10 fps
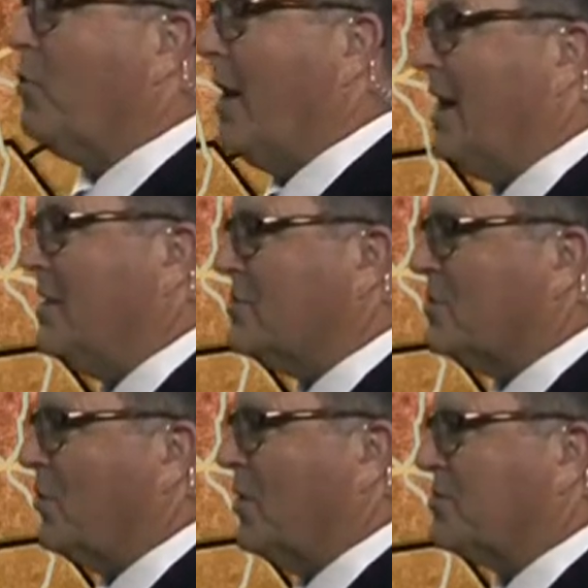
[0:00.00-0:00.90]
80s
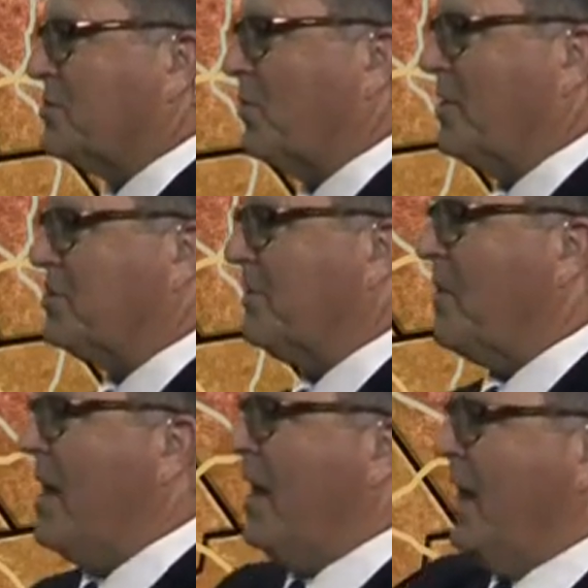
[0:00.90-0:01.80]
across the region.
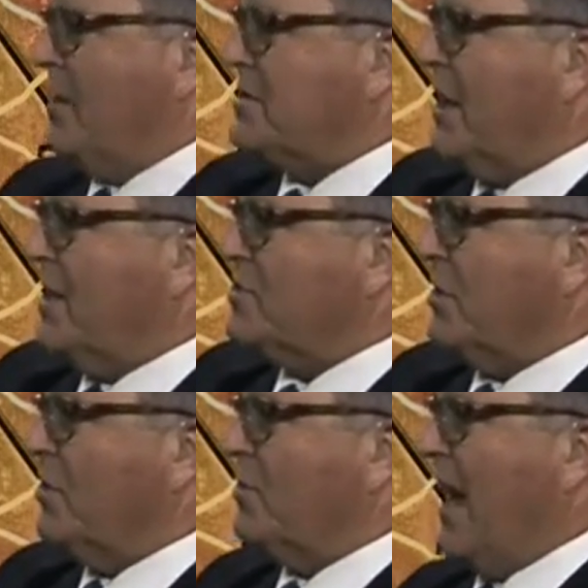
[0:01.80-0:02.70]
San
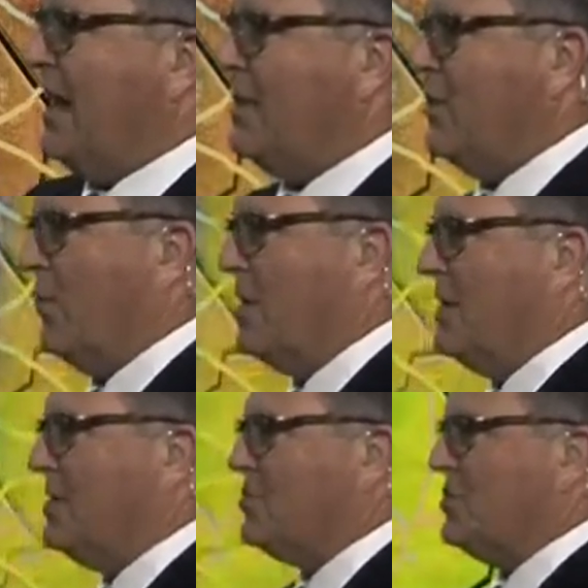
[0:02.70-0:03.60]
Angelo 90
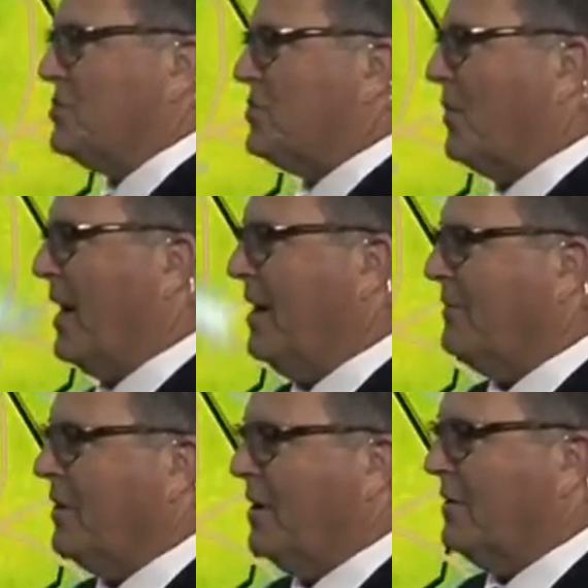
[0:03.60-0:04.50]
degree has just
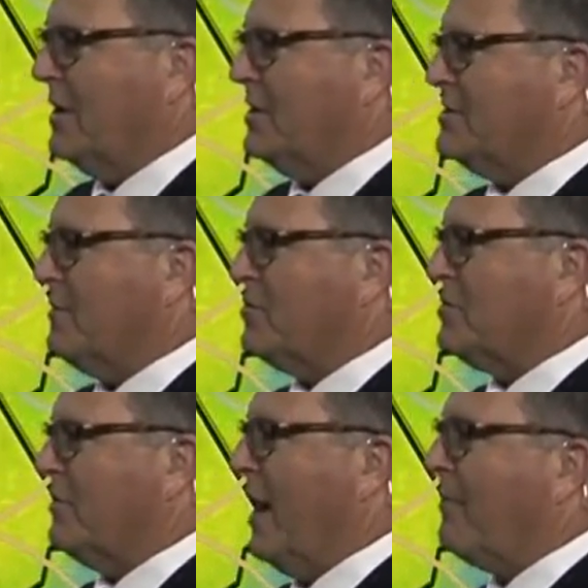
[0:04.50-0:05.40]
arrived on the
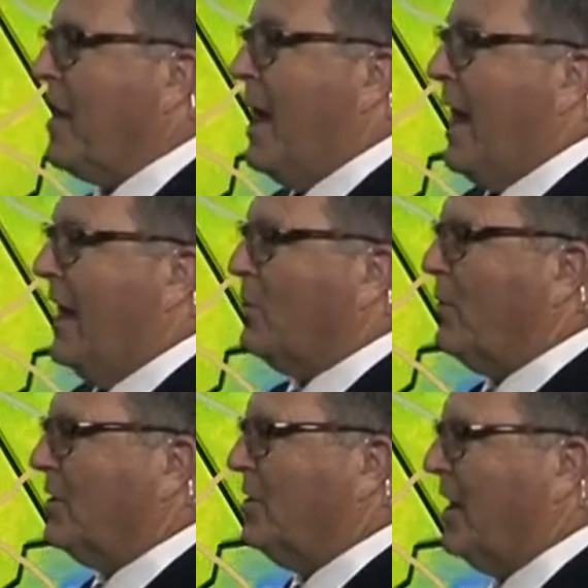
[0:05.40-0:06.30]
temperature map. And a
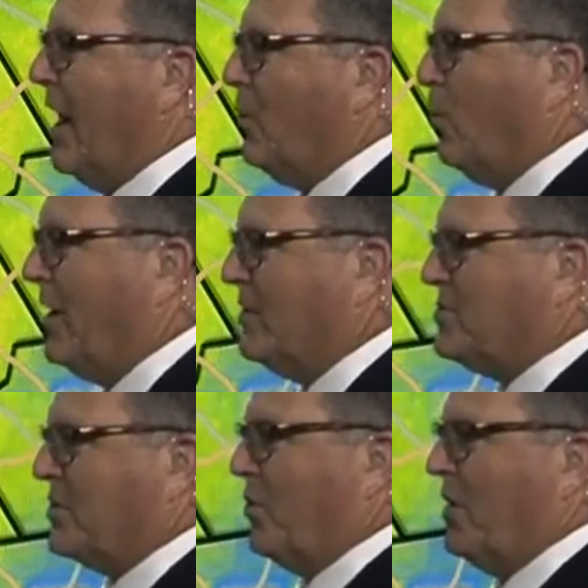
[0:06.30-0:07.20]
quick look at
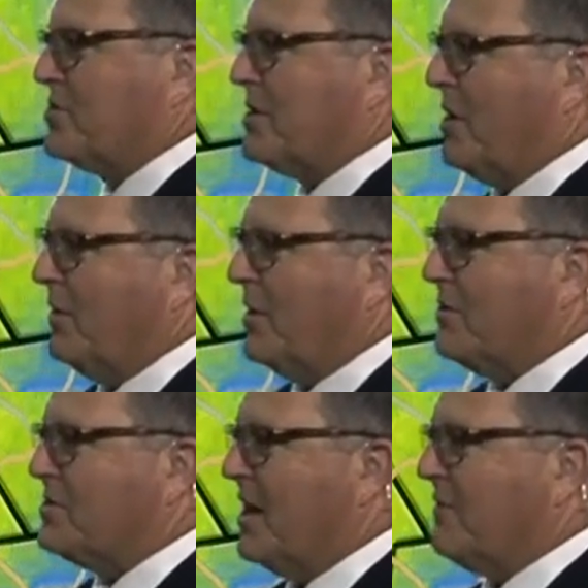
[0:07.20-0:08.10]
winds across the area
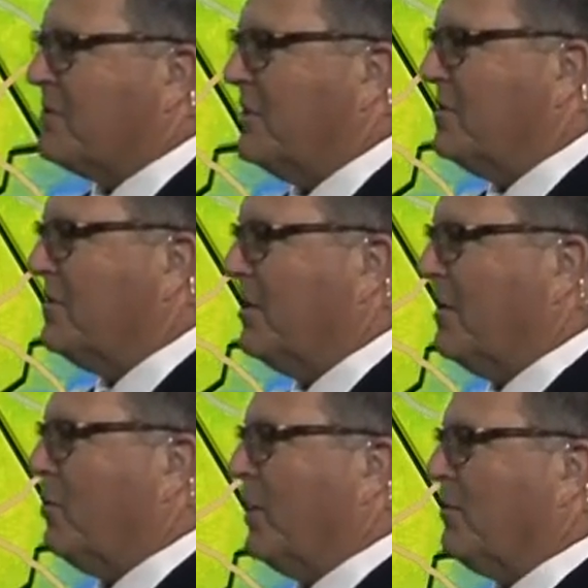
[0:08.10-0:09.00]
this afternoon. They're
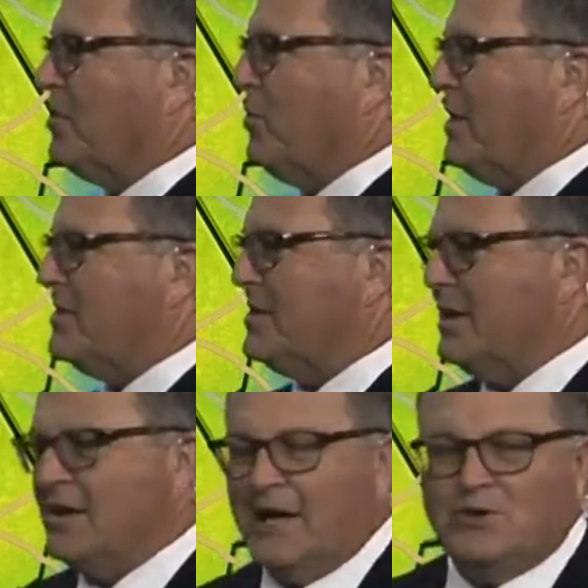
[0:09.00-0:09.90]
anywhere between
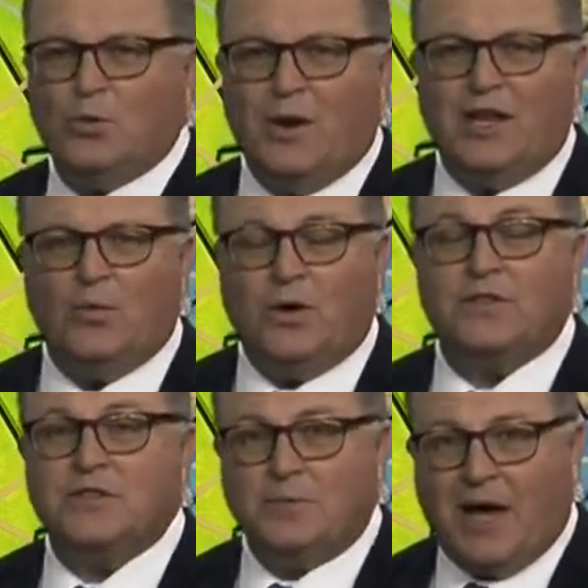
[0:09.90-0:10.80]
10 and 20
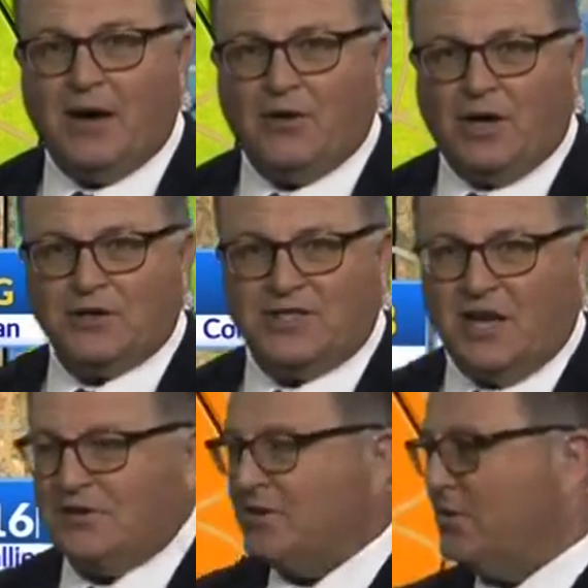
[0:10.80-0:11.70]
with some higher gusts
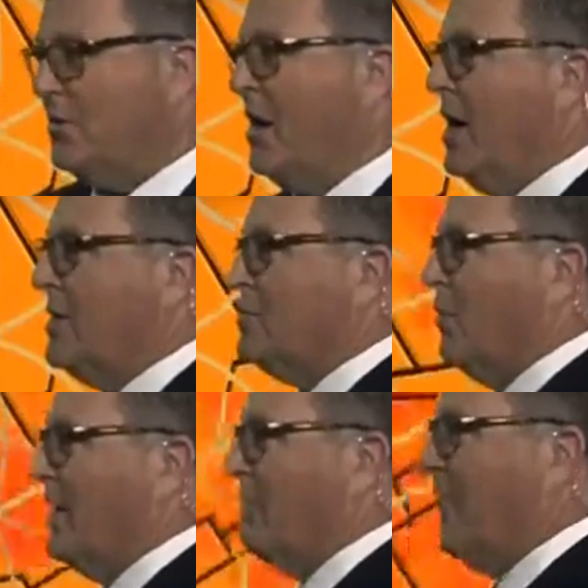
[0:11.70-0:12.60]
out to
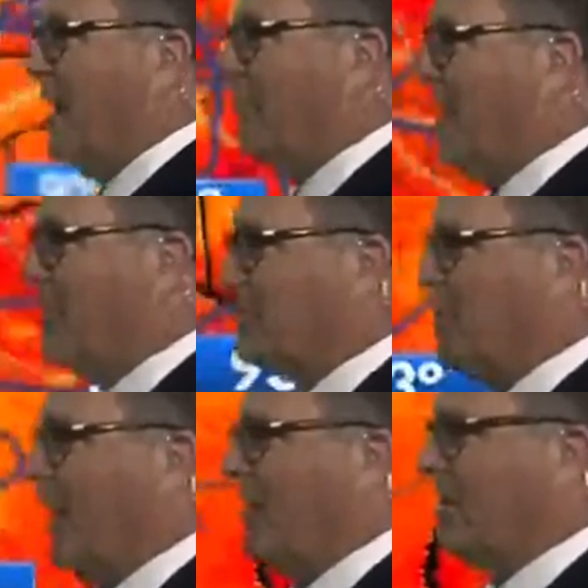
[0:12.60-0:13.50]
25 miles
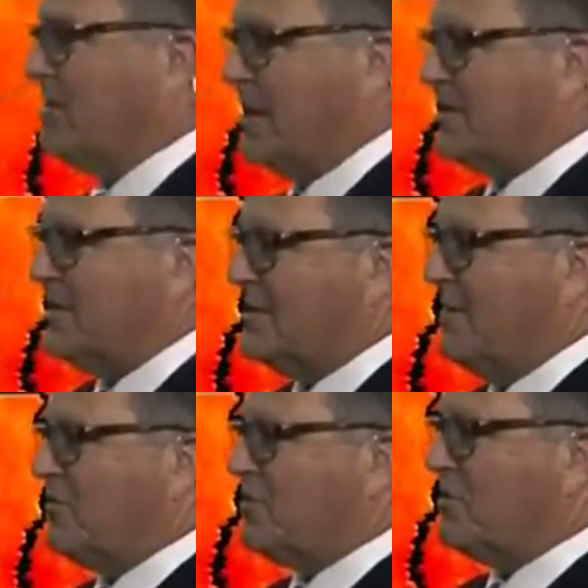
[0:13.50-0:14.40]
per hour. Texas
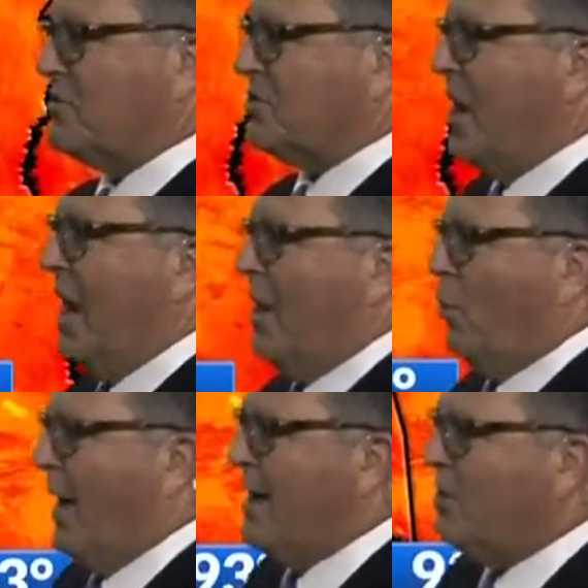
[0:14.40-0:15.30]
temperatures,
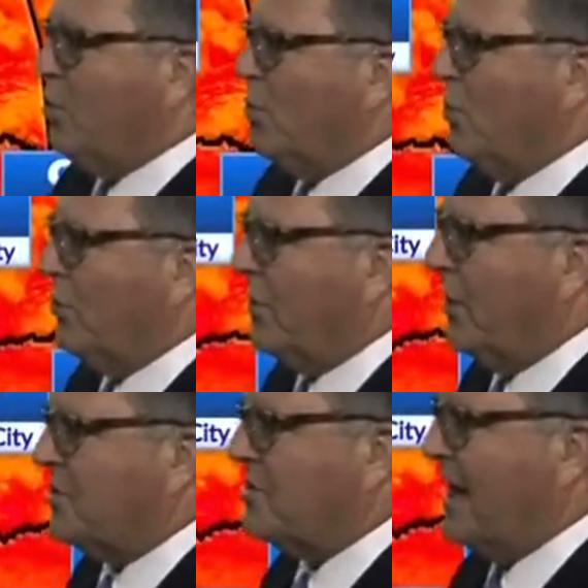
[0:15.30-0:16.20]
rain cooled
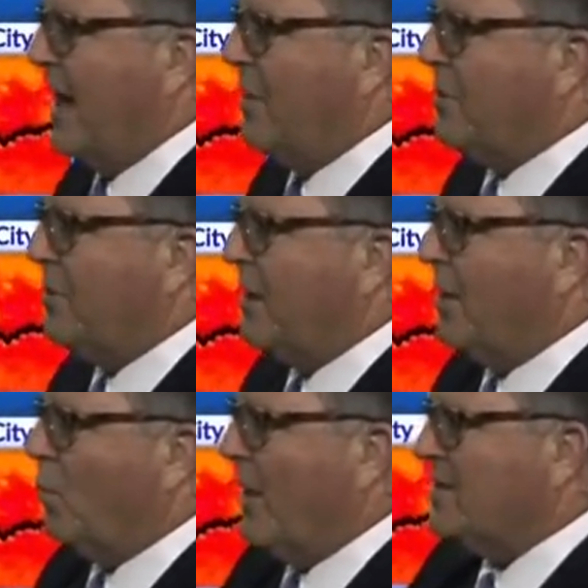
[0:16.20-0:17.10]
south
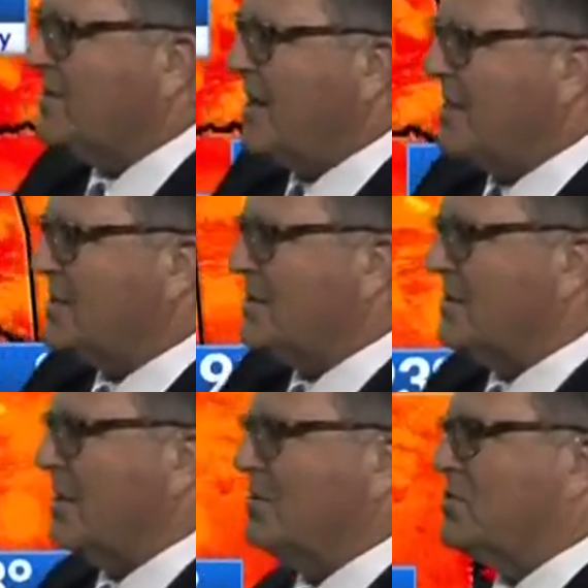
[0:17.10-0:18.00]
and west
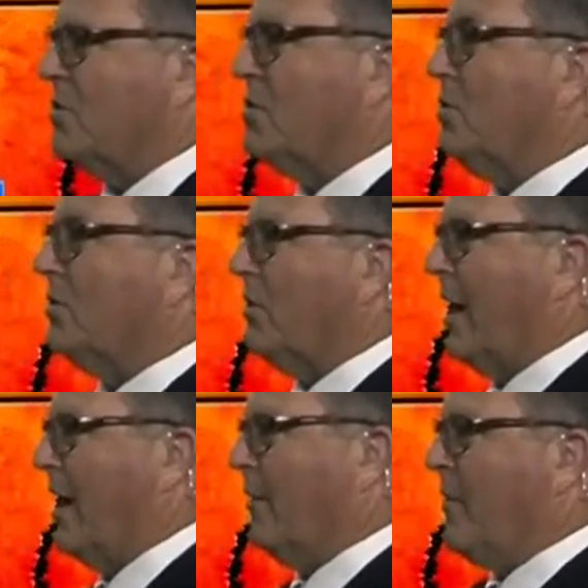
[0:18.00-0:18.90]
Texas. There's your cooler
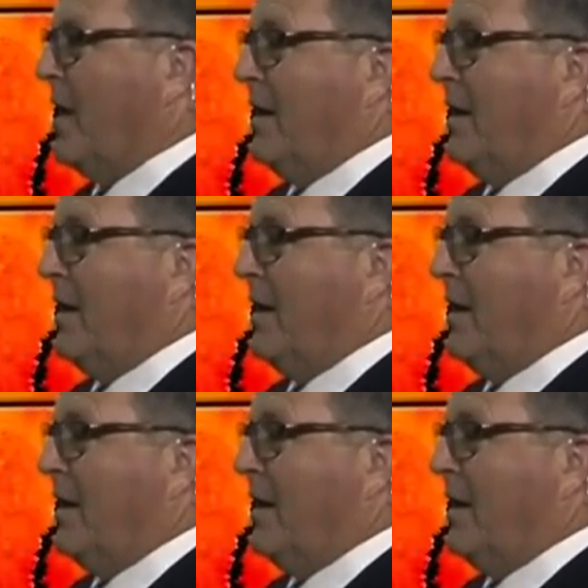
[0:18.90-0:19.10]
air.